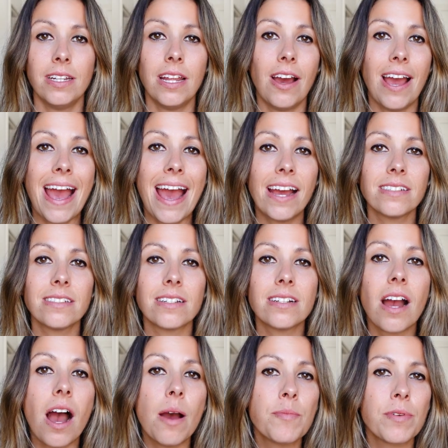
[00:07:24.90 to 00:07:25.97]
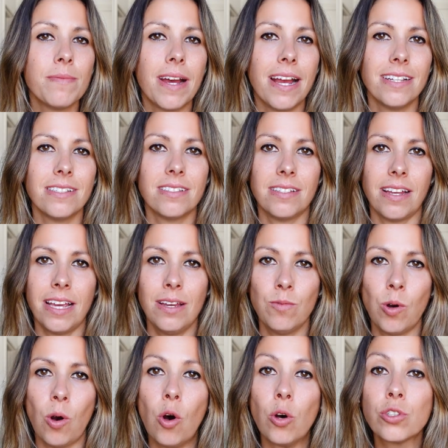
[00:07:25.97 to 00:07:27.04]
Now, a hacked and compromised site
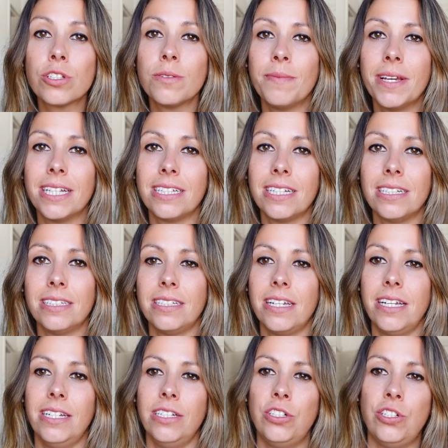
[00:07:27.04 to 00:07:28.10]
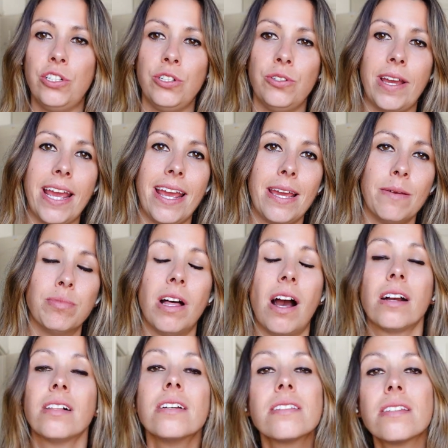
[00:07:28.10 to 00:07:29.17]
will ultimately lead to a
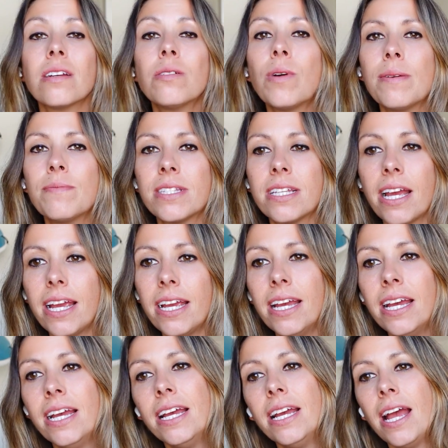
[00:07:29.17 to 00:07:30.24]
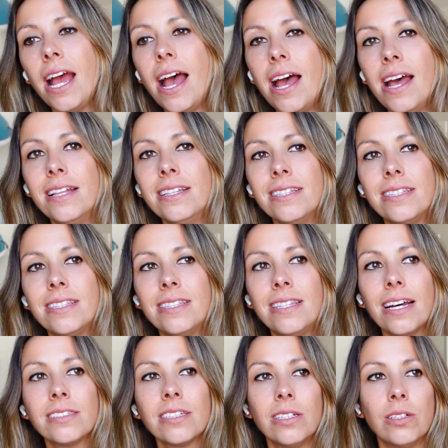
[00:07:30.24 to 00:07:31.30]
blocklisted website, and
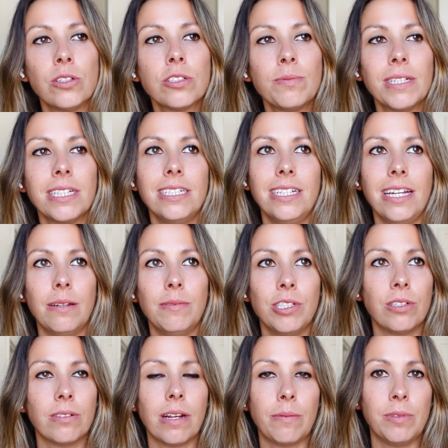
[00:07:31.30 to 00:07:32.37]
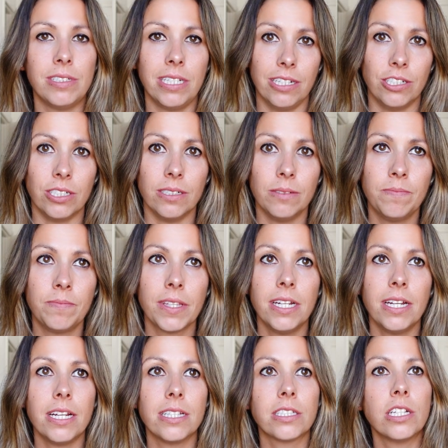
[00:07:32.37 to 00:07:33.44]
that's going to ultimately damage your reputation.
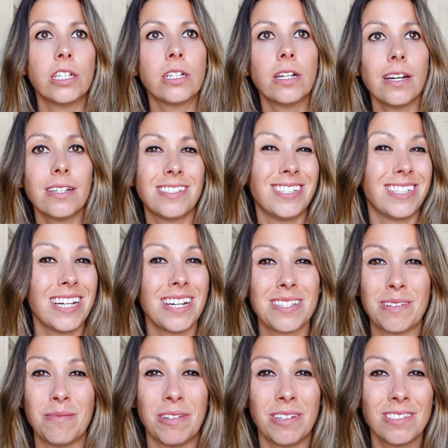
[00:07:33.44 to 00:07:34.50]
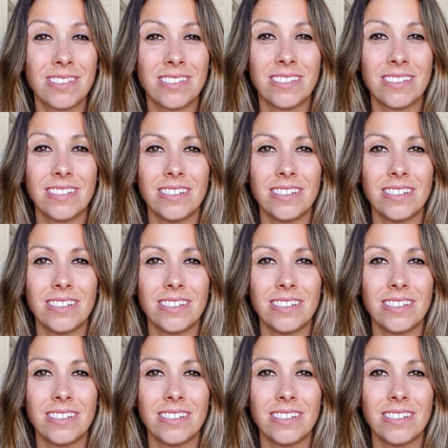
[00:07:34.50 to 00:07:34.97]
It's going to cost you customers